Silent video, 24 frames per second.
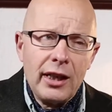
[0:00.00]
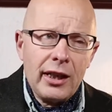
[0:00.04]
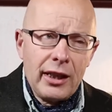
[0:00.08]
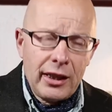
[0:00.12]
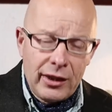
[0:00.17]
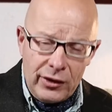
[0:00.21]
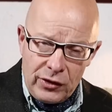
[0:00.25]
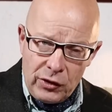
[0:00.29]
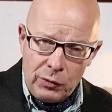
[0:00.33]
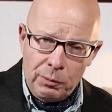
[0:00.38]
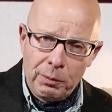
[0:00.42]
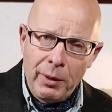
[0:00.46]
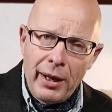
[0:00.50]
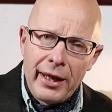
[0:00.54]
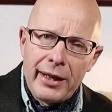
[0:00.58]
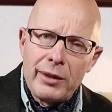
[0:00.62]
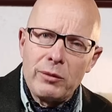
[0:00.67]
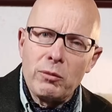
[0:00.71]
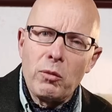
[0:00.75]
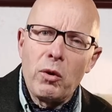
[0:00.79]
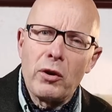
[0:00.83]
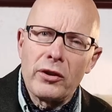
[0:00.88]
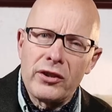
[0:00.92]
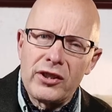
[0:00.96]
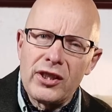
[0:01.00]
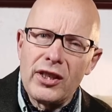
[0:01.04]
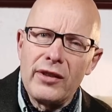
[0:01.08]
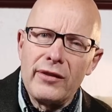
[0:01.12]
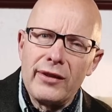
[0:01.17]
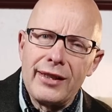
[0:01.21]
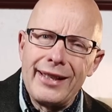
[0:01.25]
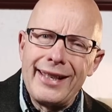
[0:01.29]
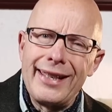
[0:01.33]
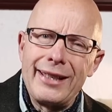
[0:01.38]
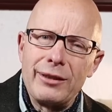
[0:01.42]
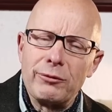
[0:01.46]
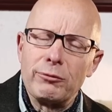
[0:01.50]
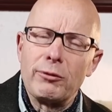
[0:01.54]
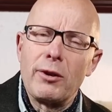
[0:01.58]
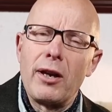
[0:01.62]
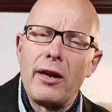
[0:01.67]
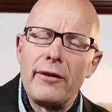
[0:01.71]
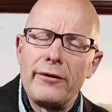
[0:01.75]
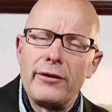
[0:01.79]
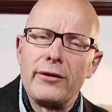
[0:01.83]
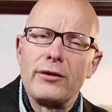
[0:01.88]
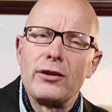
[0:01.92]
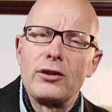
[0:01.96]
explain what's in the link
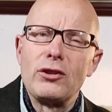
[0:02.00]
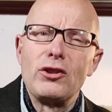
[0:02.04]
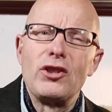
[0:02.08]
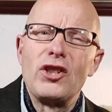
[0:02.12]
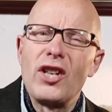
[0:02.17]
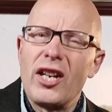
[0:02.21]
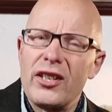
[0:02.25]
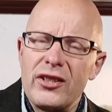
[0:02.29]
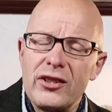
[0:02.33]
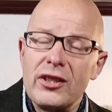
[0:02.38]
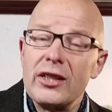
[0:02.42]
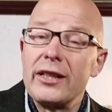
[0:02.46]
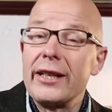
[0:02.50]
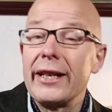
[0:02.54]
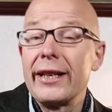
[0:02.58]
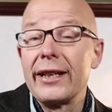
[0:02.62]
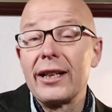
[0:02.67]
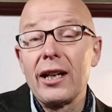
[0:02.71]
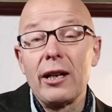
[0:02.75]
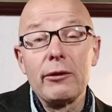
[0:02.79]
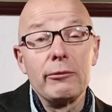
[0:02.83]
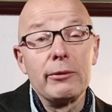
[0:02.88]
rather than just a link.